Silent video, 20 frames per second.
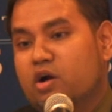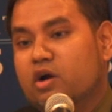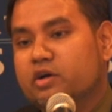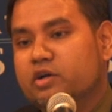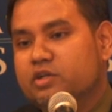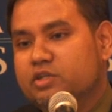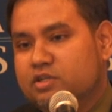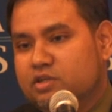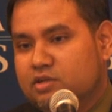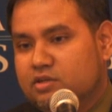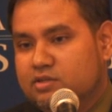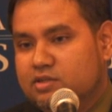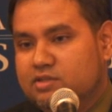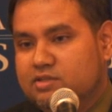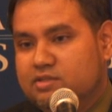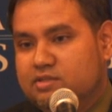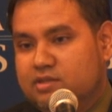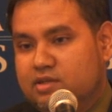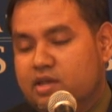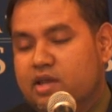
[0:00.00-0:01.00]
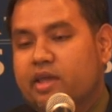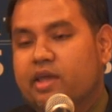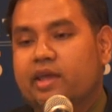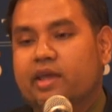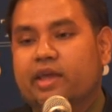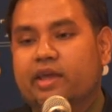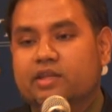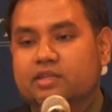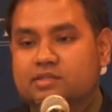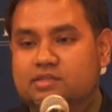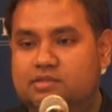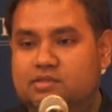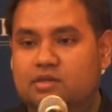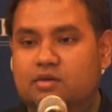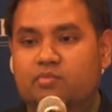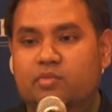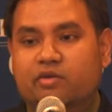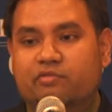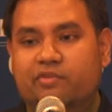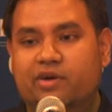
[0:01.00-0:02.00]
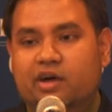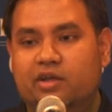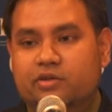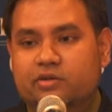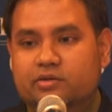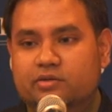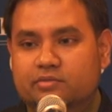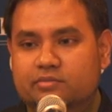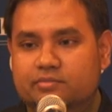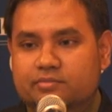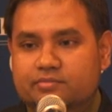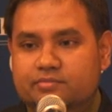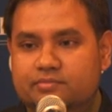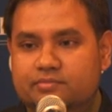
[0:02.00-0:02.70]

murder charges against my father.